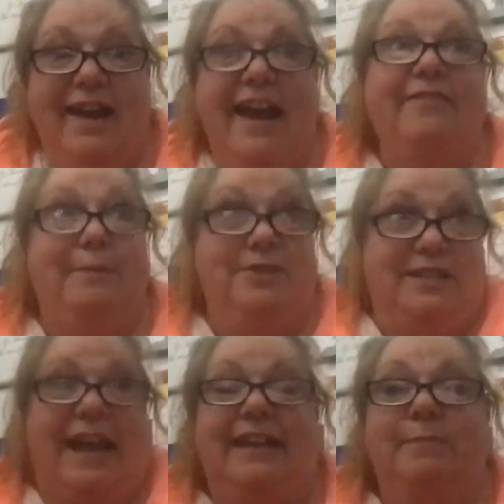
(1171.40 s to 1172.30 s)
And they would
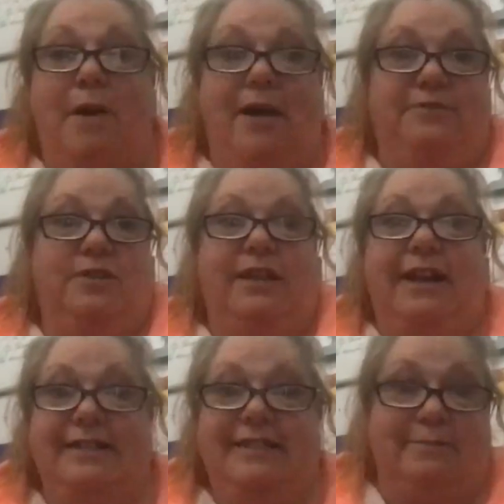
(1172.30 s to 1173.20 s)
just hand them off to the
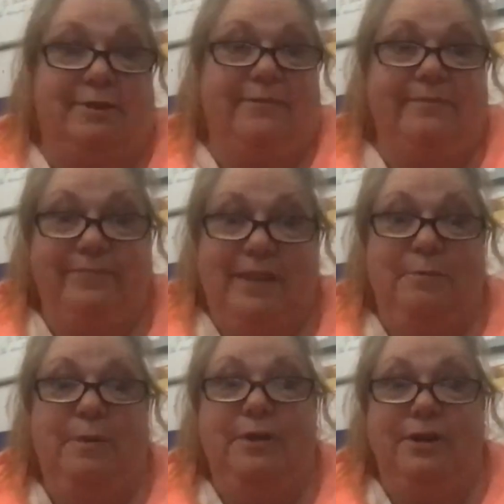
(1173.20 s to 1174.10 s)
customer. They
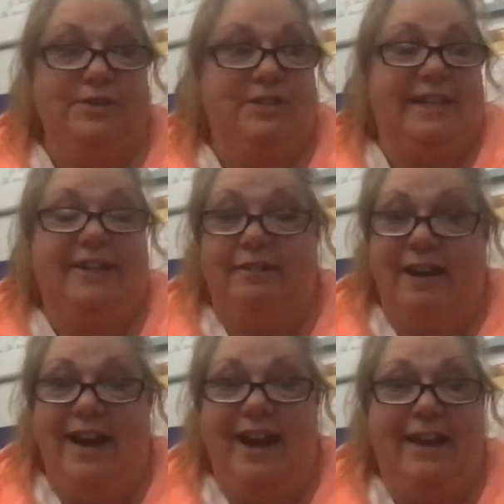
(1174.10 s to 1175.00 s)
would put their little sticker
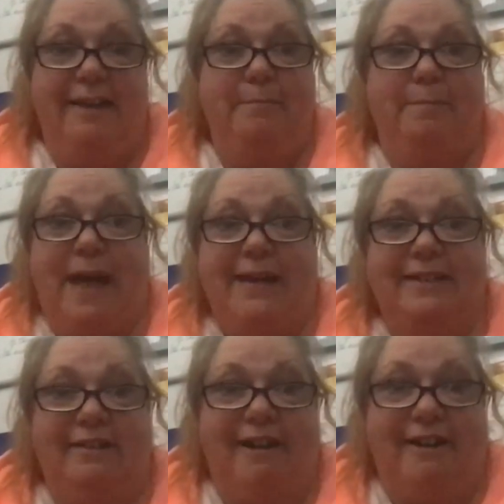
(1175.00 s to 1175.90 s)
on it and
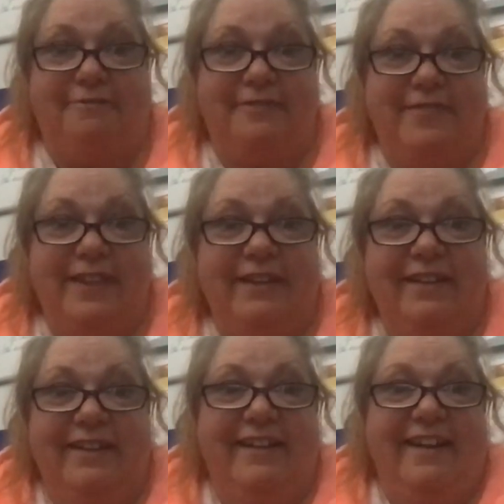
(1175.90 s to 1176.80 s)
pass it off.
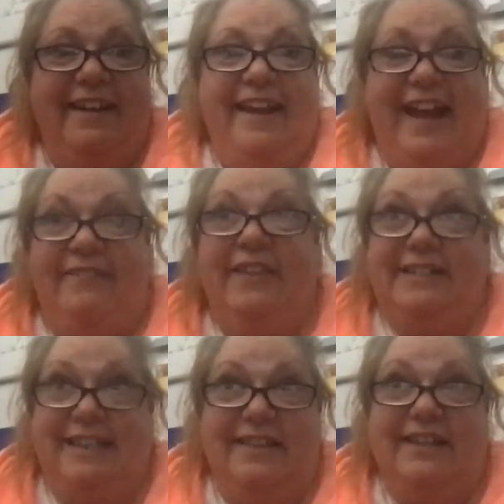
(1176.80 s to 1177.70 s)
And they
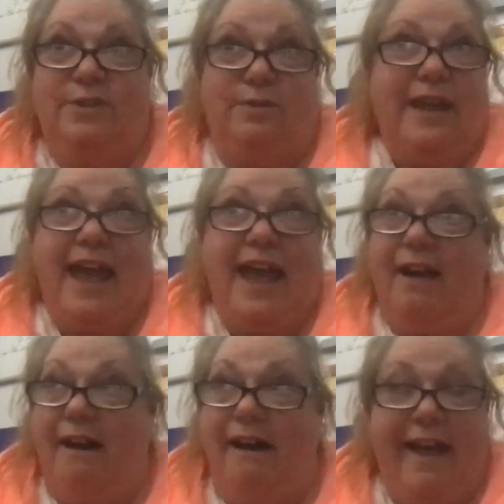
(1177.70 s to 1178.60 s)
said they sold
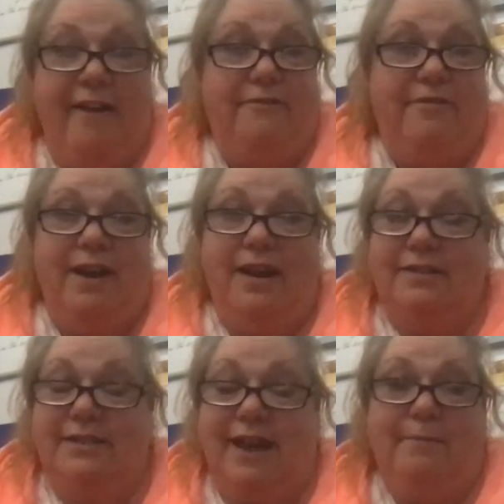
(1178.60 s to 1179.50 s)
out every
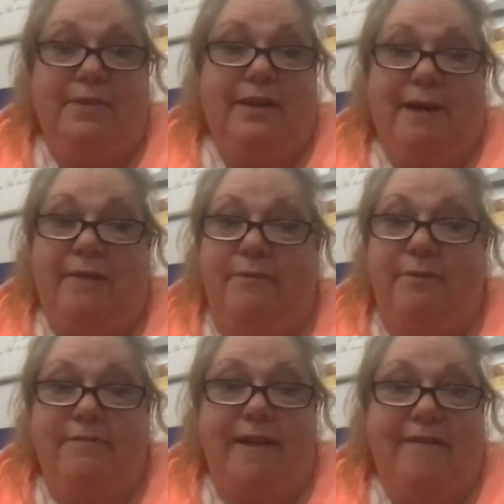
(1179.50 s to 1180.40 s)
time within about four
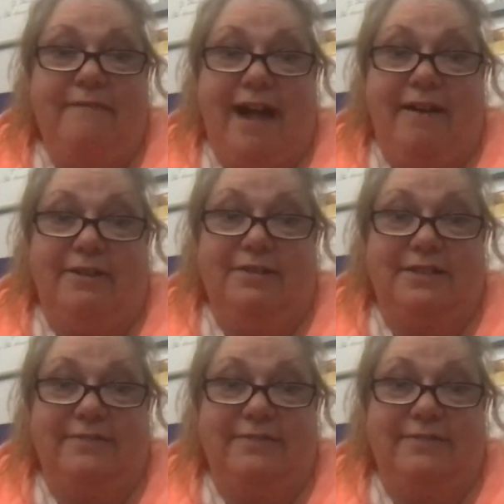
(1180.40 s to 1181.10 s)
to five hours.